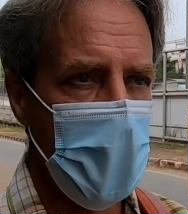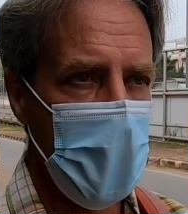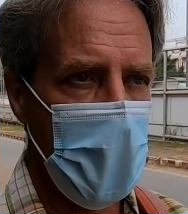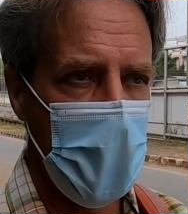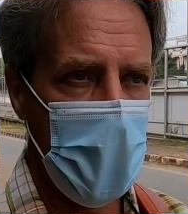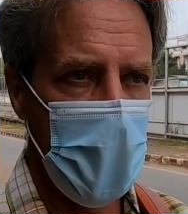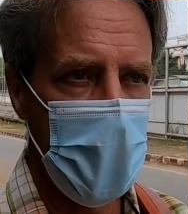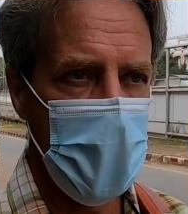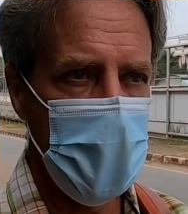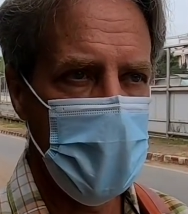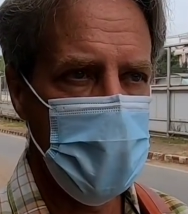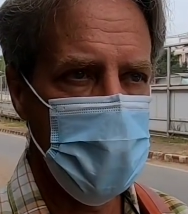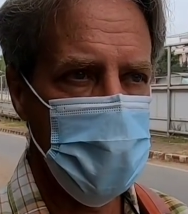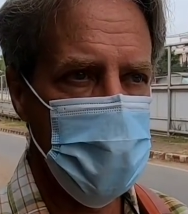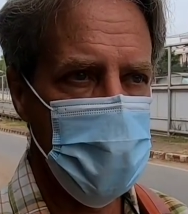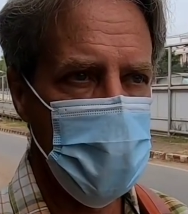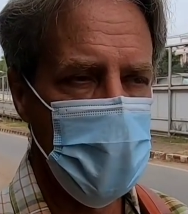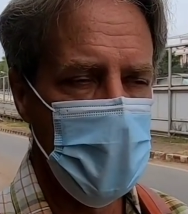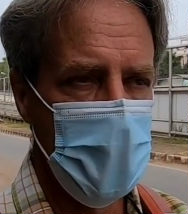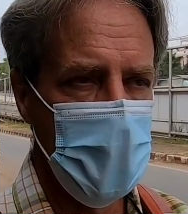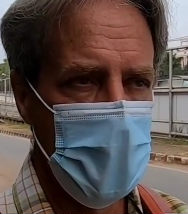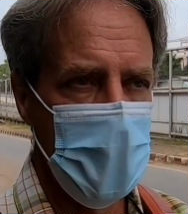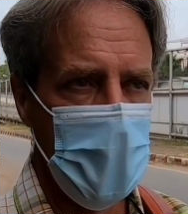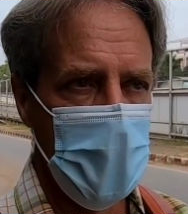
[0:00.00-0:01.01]
And
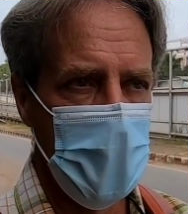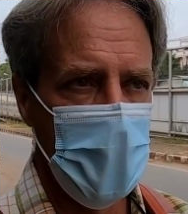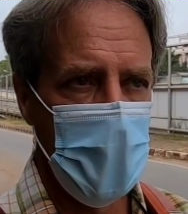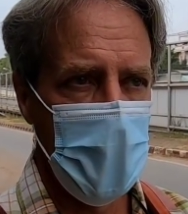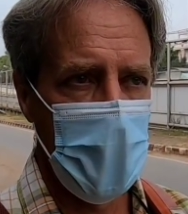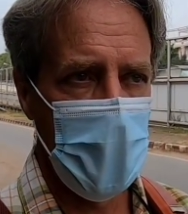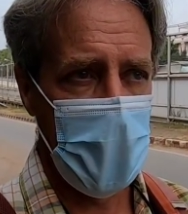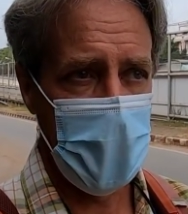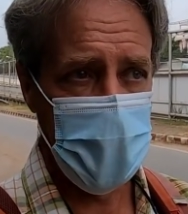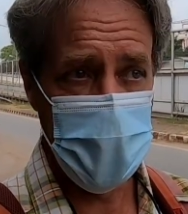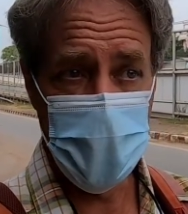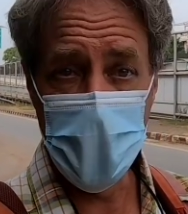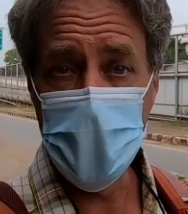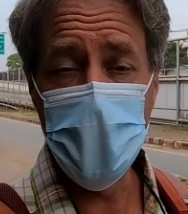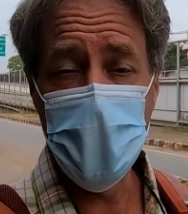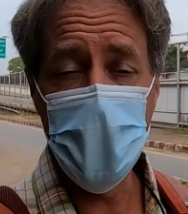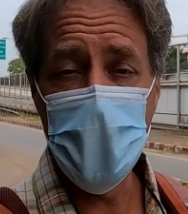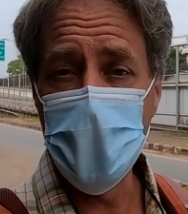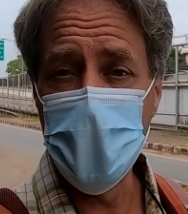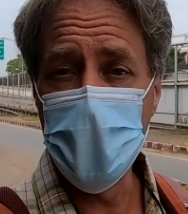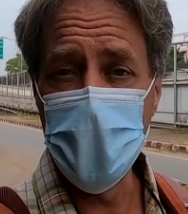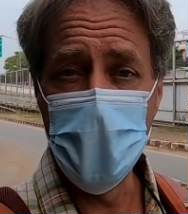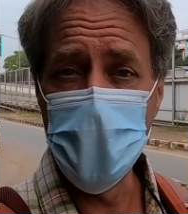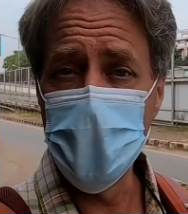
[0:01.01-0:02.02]
I did
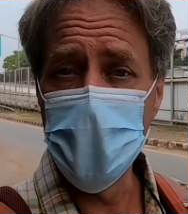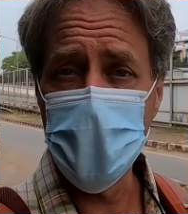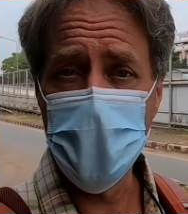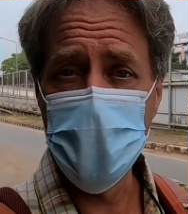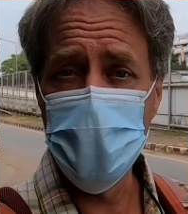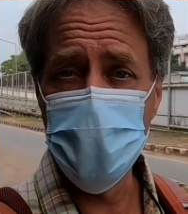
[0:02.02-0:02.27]
get an under